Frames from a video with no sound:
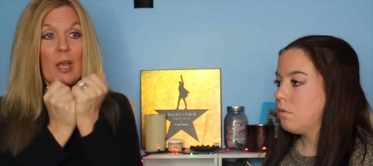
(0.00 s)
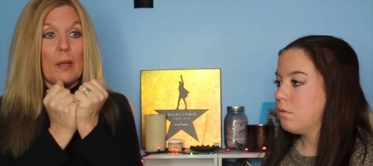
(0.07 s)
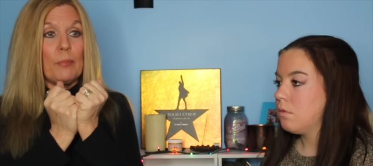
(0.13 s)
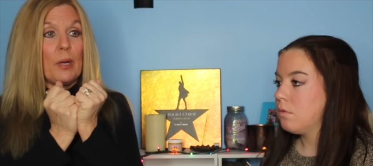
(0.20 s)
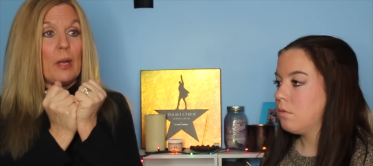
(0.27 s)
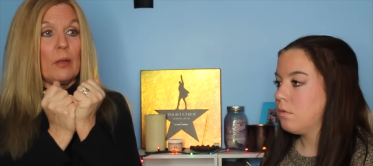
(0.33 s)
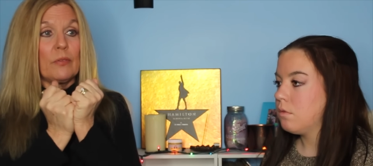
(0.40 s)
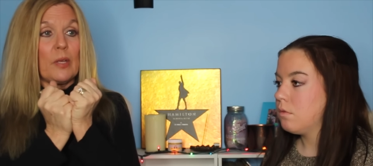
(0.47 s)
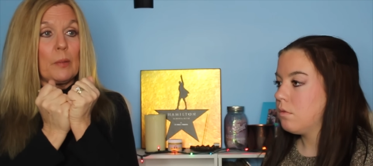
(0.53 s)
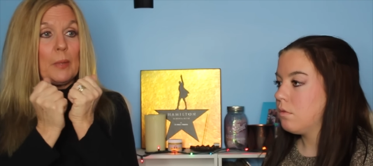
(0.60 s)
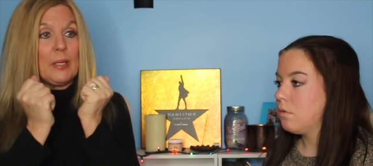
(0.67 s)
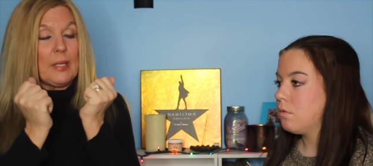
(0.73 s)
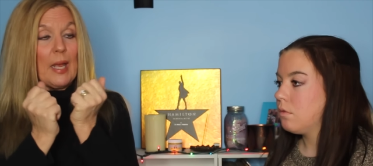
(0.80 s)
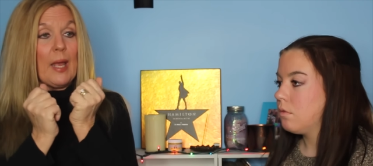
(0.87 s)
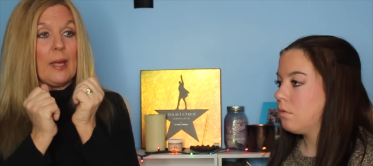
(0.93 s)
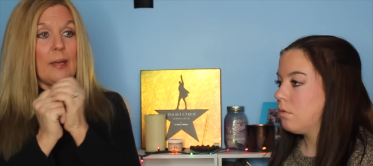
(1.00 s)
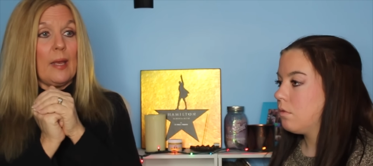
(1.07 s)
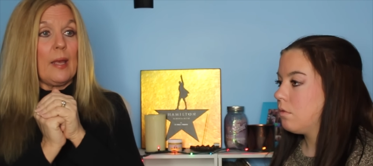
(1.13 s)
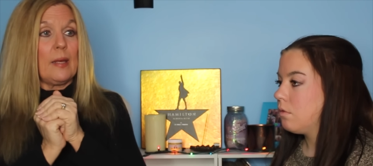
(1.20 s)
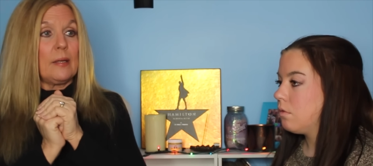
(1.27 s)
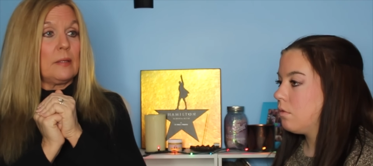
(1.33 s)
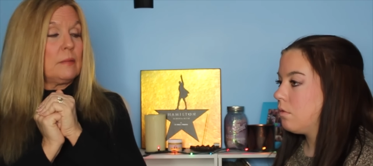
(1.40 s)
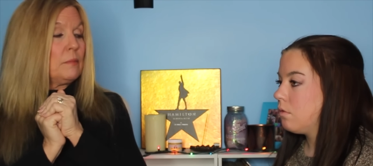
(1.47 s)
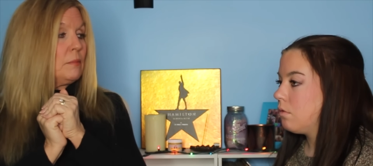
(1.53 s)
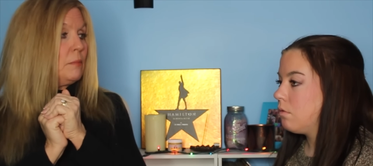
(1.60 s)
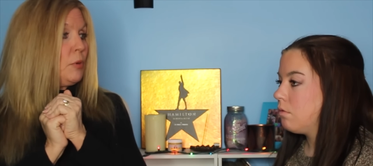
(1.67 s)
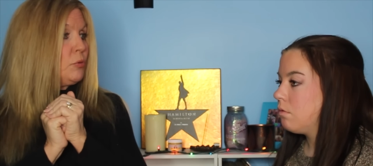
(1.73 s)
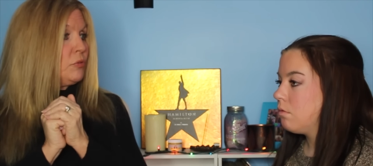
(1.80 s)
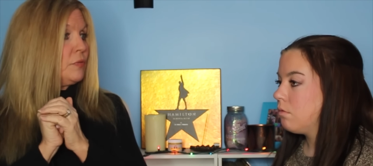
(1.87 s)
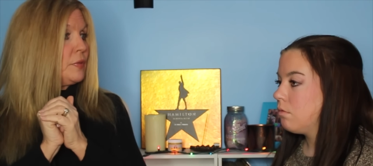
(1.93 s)
Speaker 1: eyebrows like my dad had and
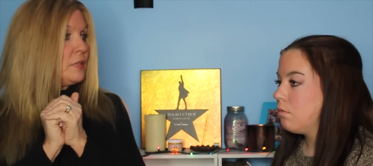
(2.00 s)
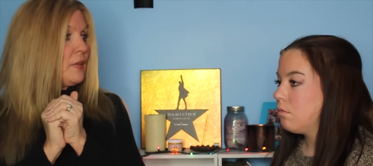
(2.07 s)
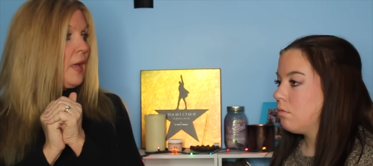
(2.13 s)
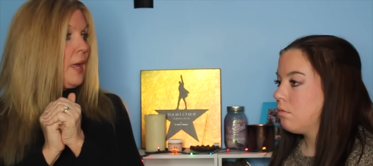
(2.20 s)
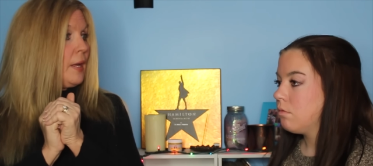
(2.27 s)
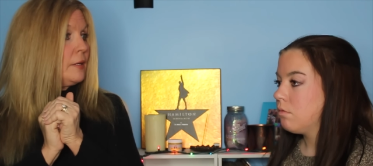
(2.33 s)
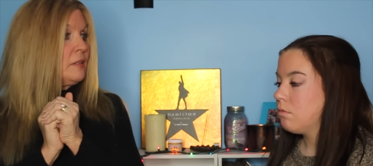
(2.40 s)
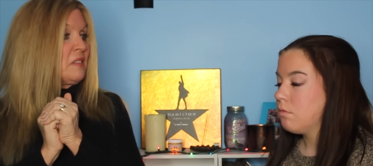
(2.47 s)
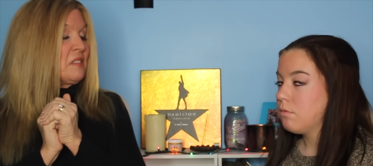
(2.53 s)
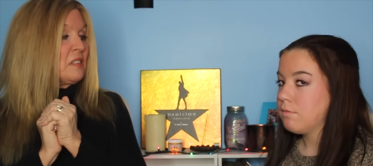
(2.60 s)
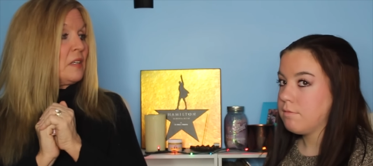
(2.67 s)
most of us had.